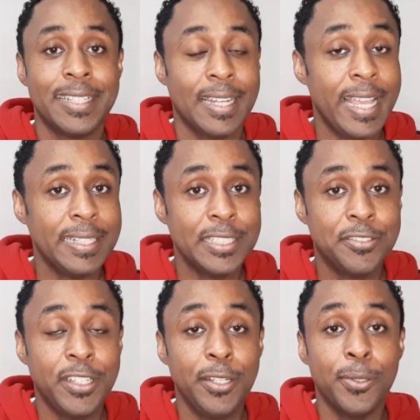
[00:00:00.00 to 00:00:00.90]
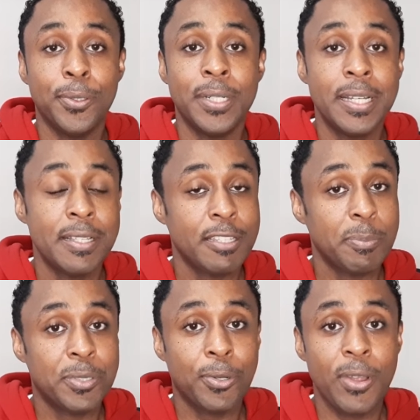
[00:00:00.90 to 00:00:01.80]
like this video,
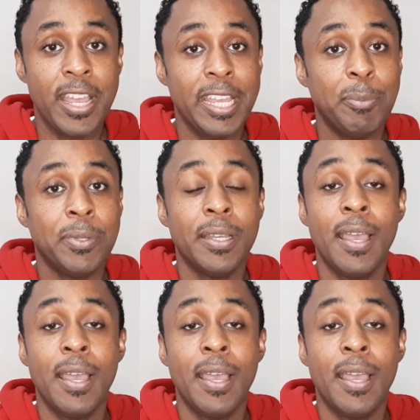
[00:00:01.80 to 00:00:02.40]
subscribe,